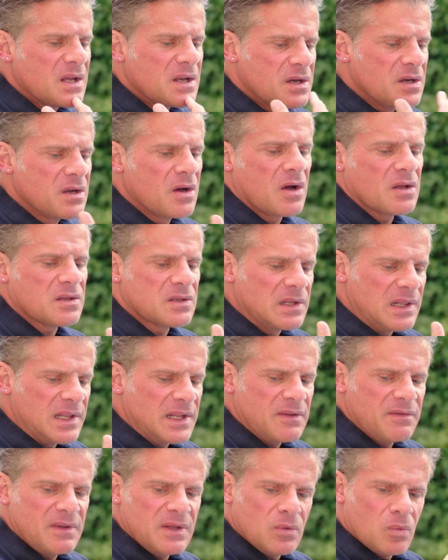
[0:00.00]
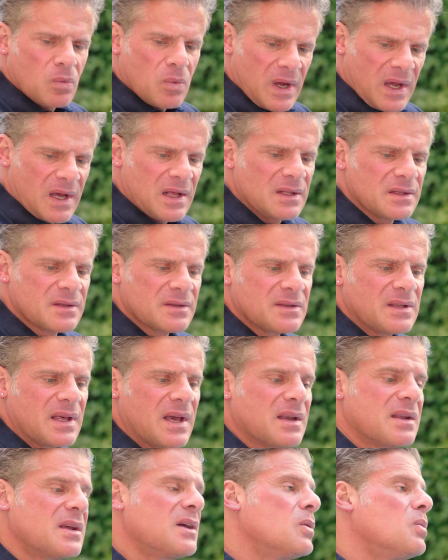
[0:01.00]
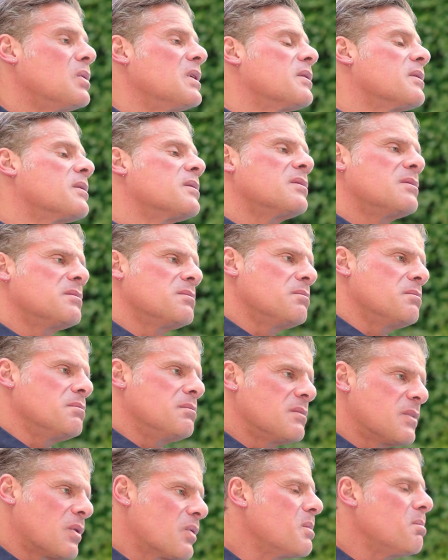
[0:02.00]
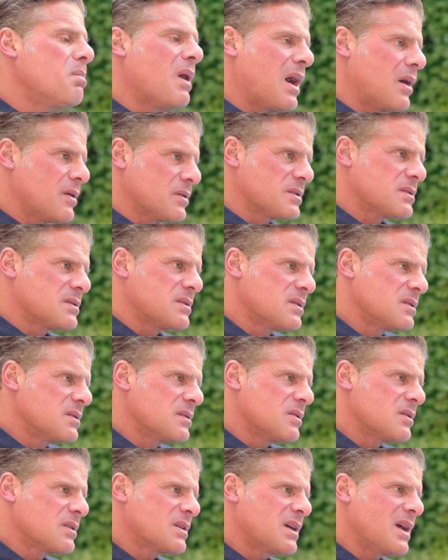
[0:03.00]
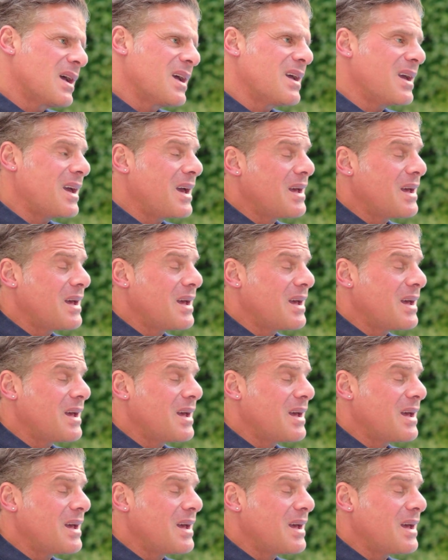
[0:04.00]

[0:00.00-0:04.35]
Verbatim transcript: not living well, then it will rebound, okay?